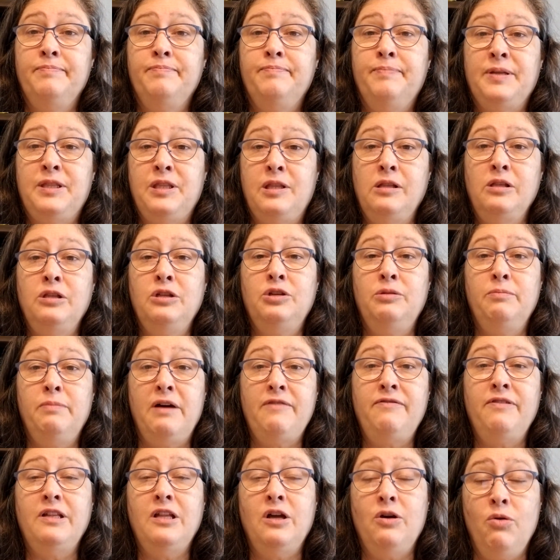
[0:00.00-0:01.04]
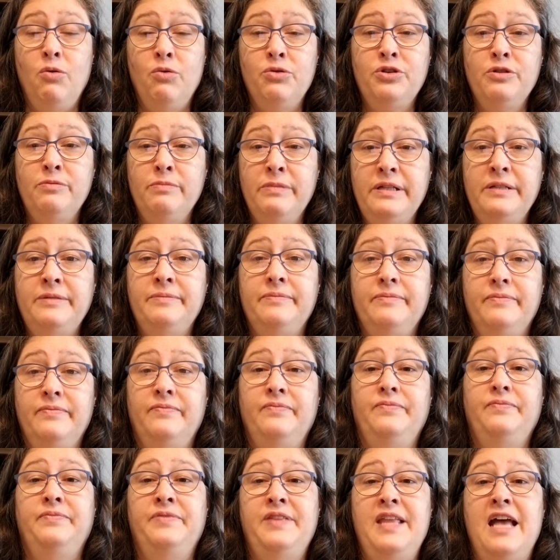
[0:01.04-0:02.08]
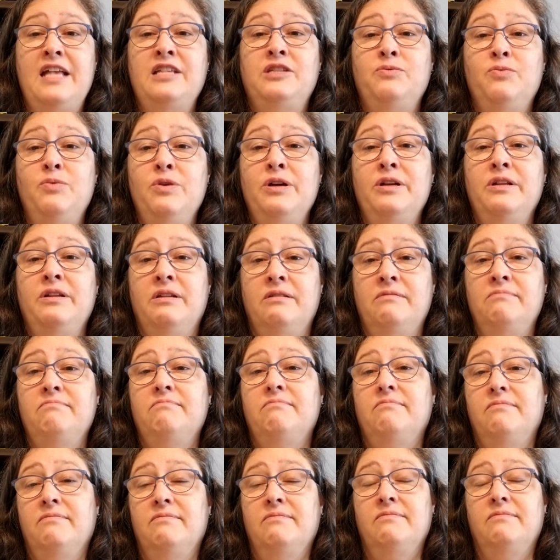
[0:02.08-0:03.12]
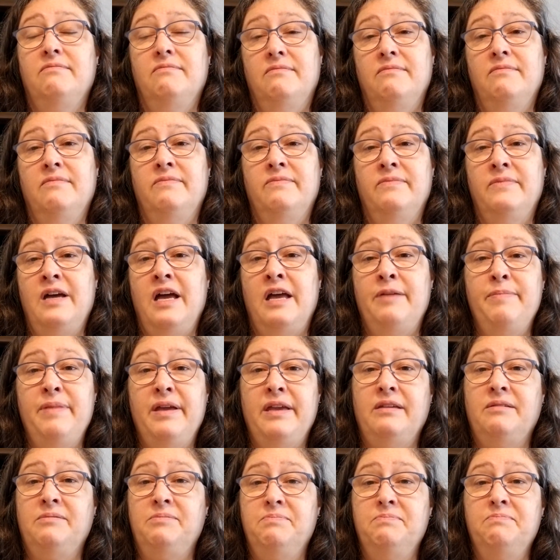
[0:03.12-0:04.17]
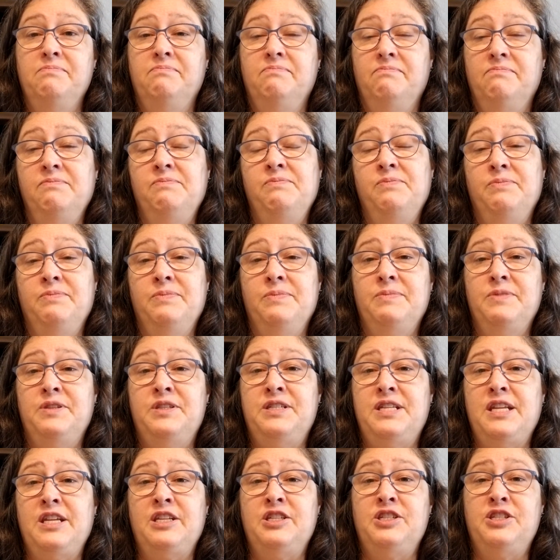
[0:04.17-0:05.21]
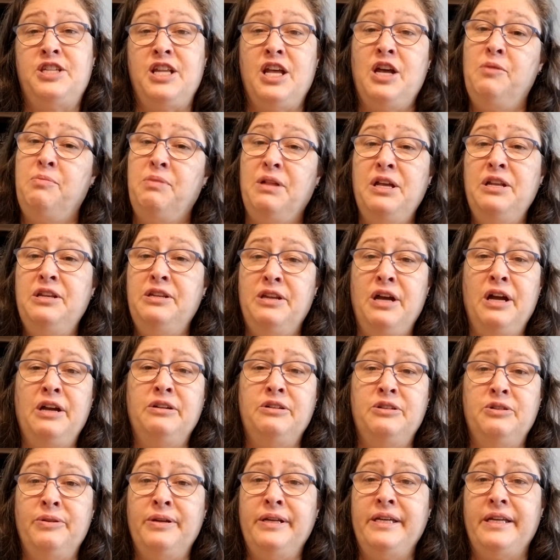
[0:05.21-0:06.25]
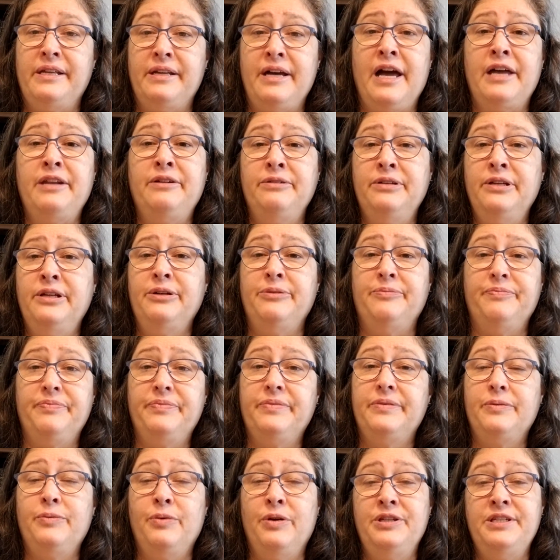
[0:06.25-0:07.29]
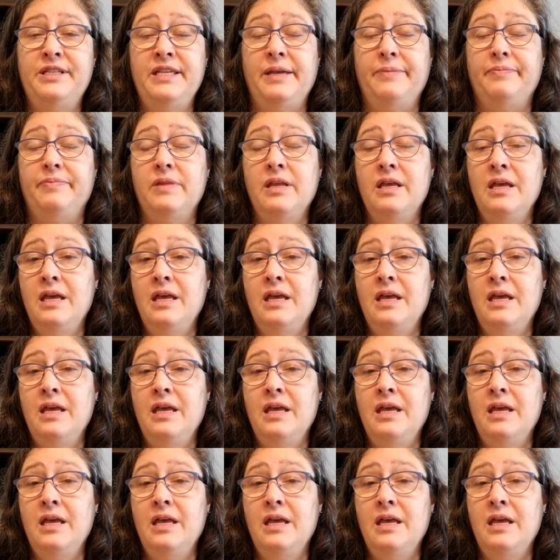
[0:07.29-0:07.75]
But the little buffalo ornament, that's one I may stay up late not doing it. I don't know. We'll see.